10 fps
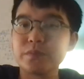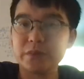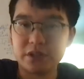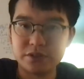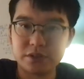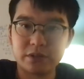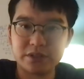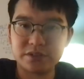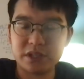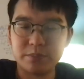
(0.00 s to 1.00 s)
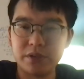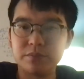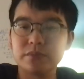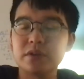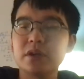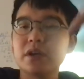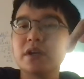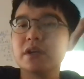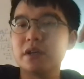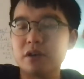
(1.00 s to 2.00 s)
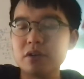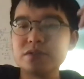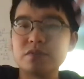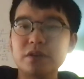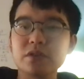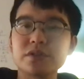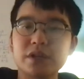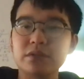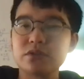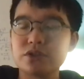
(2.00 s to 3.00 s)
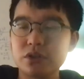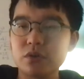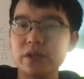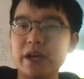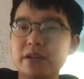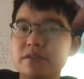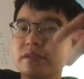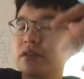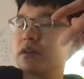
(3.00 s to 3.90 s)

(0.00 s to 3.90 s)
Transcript: is the correct statement. It also follows that you have to show that